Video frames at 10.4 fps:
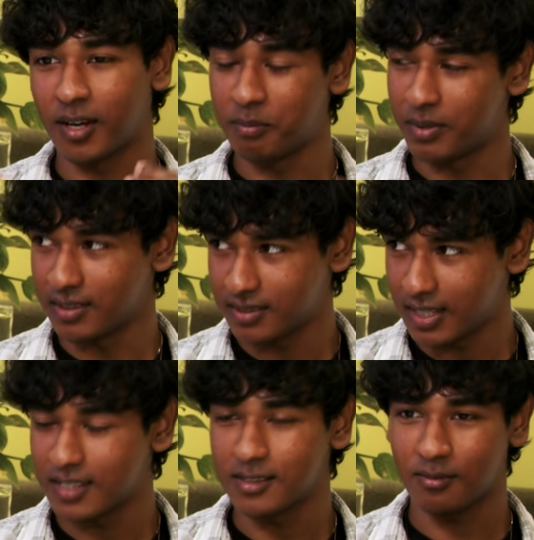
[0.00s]
company
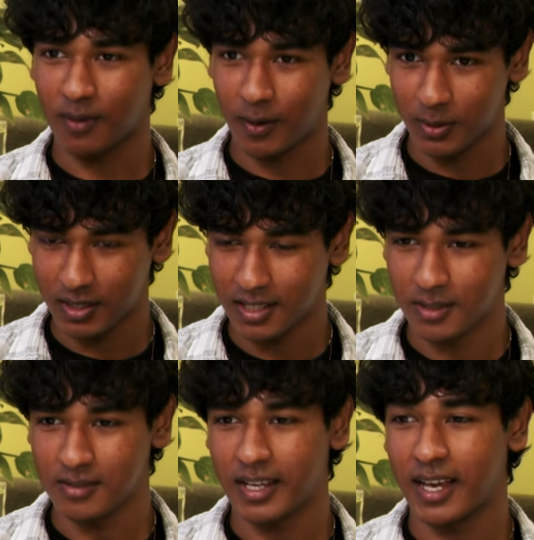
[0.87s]
says of how you can
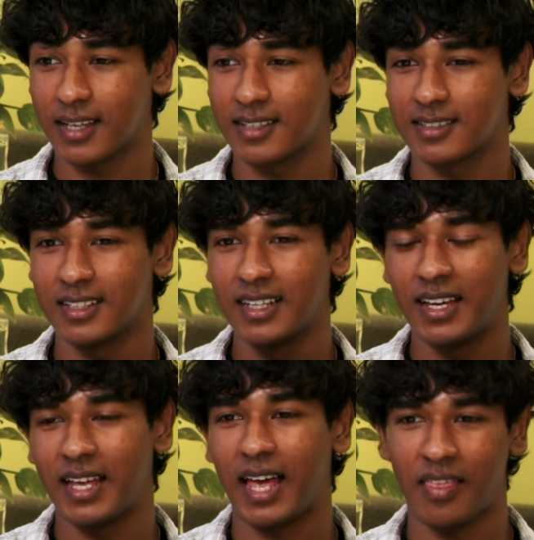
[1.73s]
use AI, because
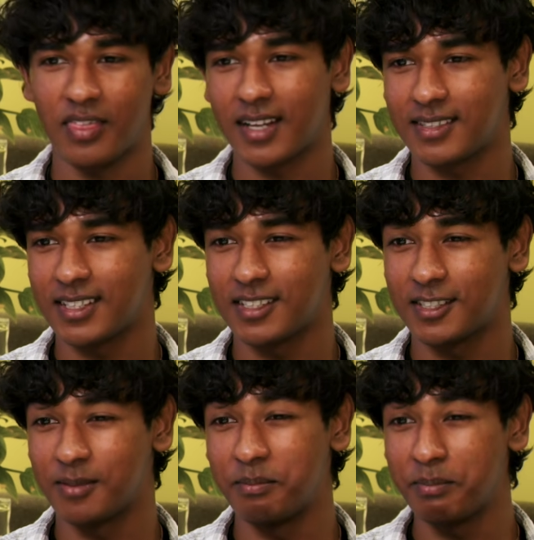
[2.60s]
at that stage,
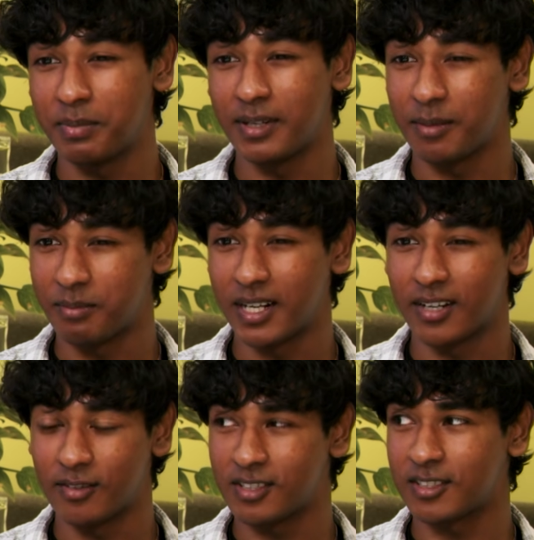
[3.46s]
it's a pretty
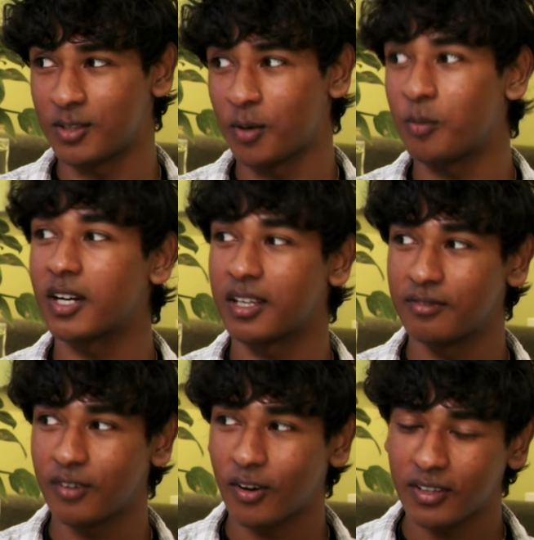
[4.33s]
big risk because you're working
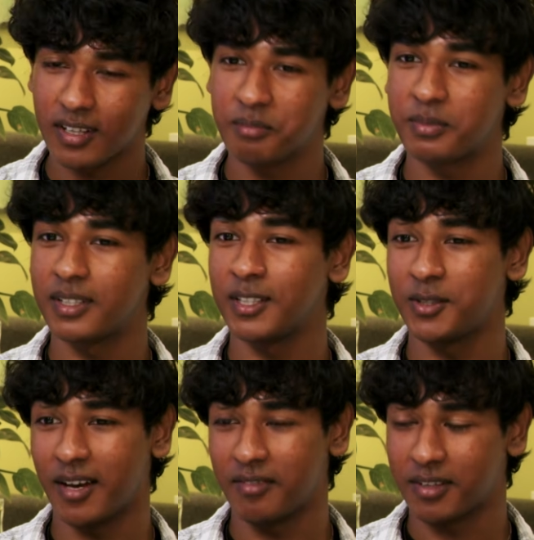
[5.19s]
for the company,
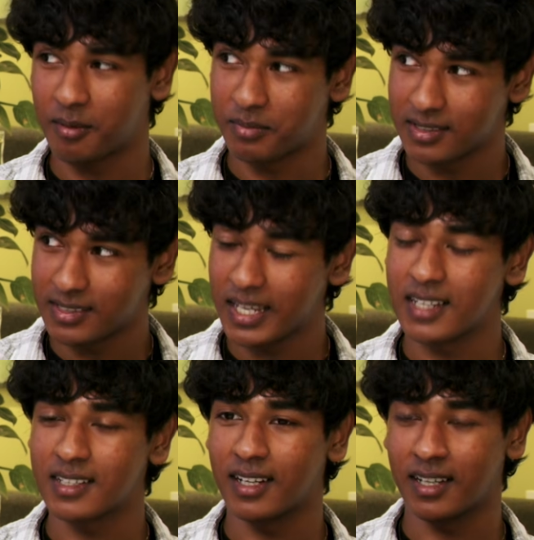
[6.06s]
you have the company's
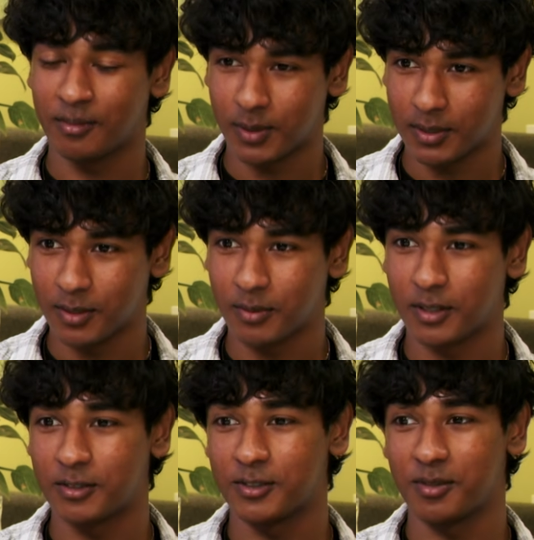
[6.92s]
data and
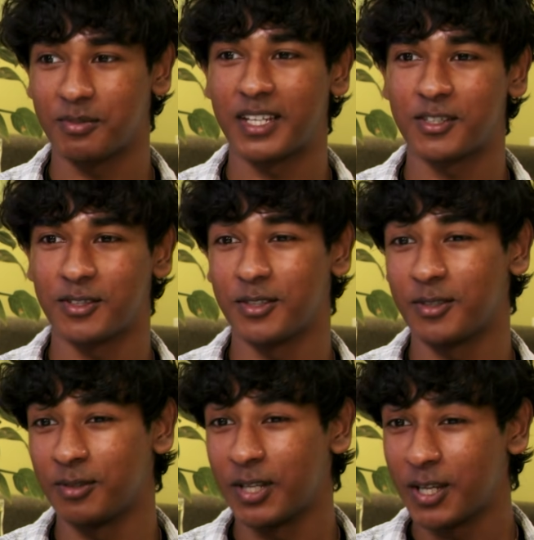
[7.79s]
whatnot. So you make sure
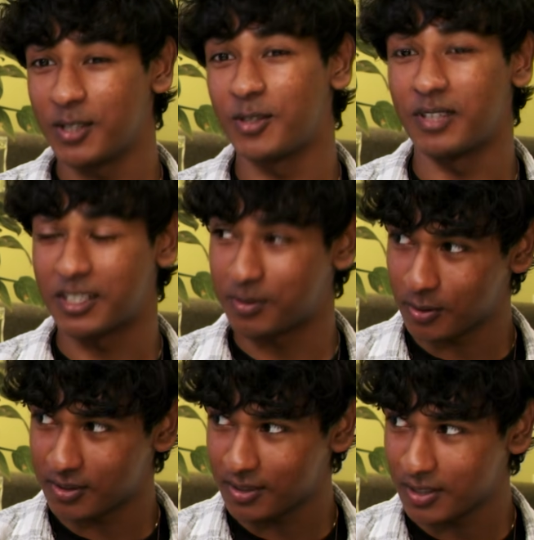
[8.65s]
you don't
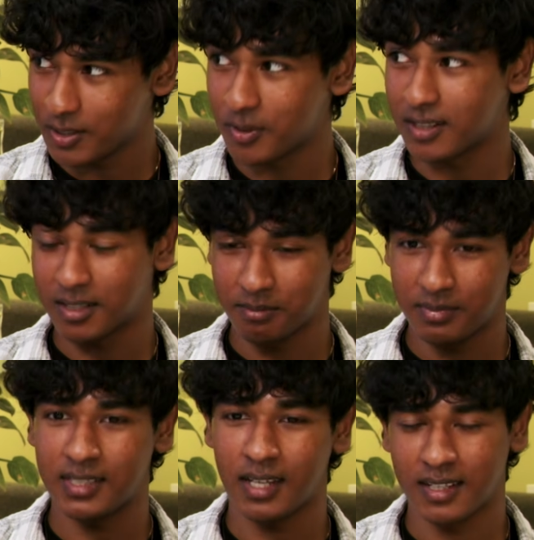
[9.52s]
expose it to anyone,
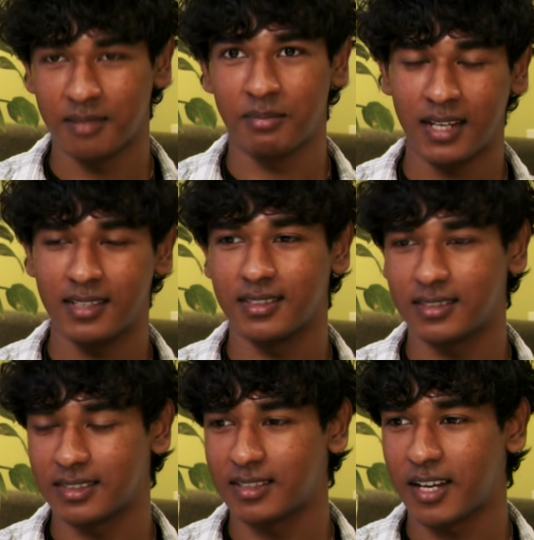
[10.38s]

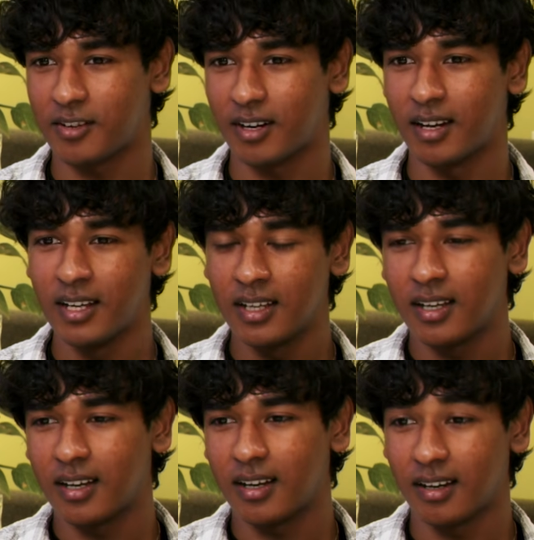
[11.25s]
competitors, etc.
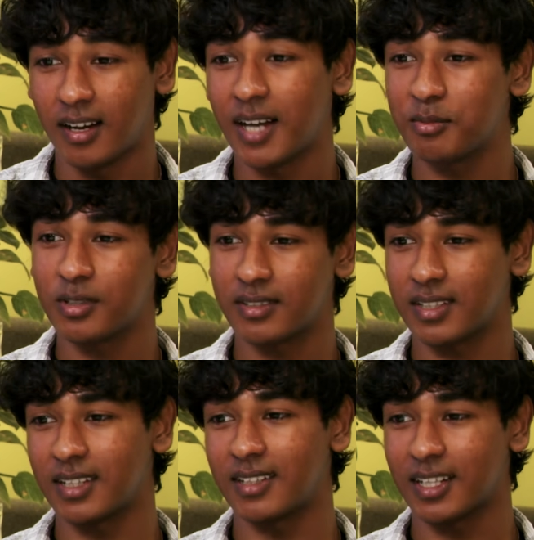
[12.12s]
I
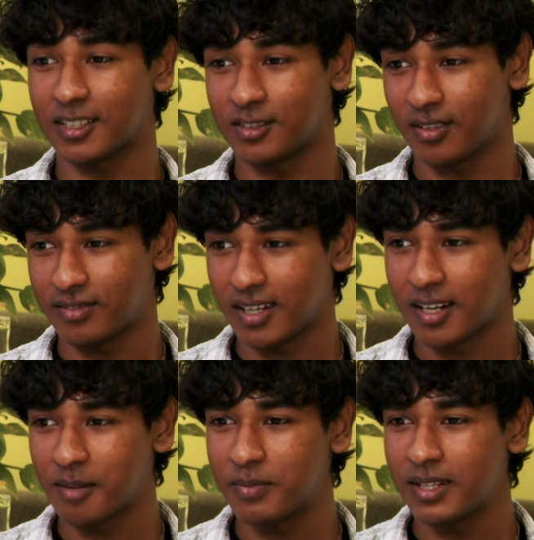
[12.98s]
work in like a software
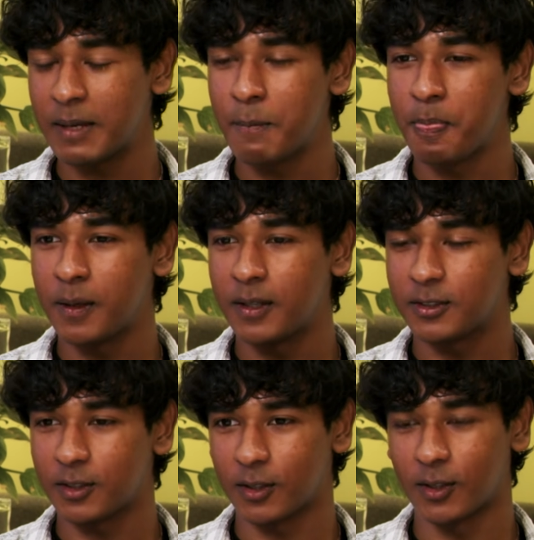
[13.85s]
company,
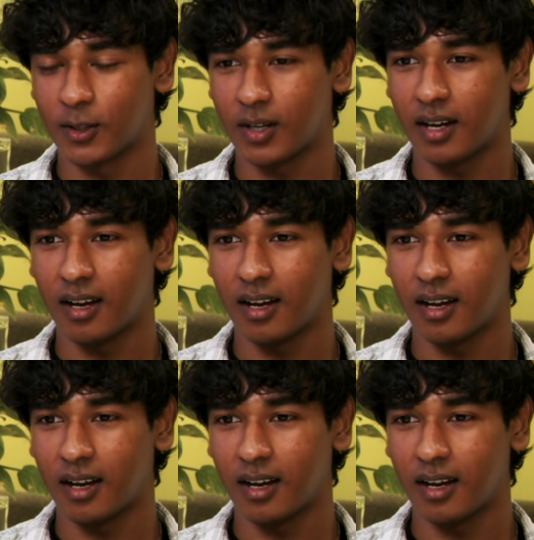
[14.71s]
so